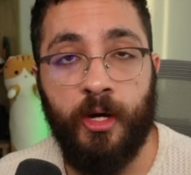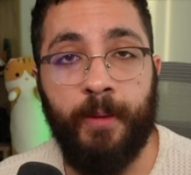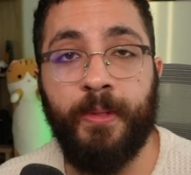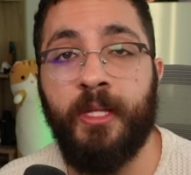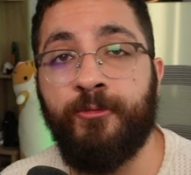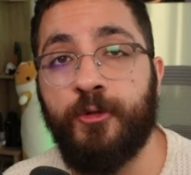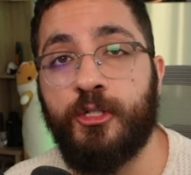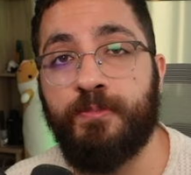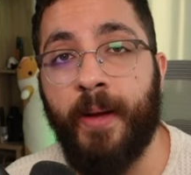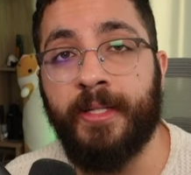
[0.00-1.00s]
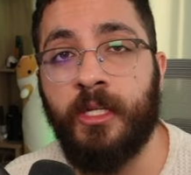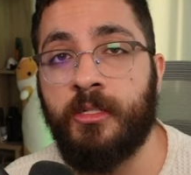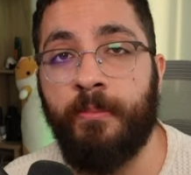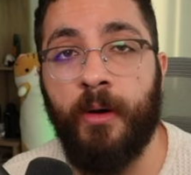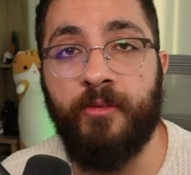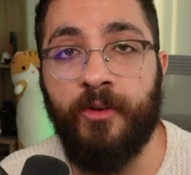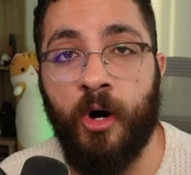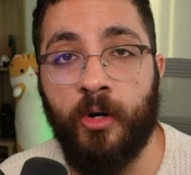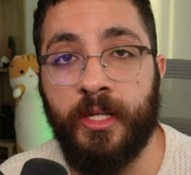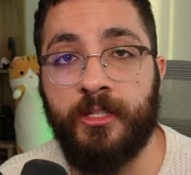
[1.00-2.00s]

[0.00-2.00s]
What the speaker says: I believe respect is above all.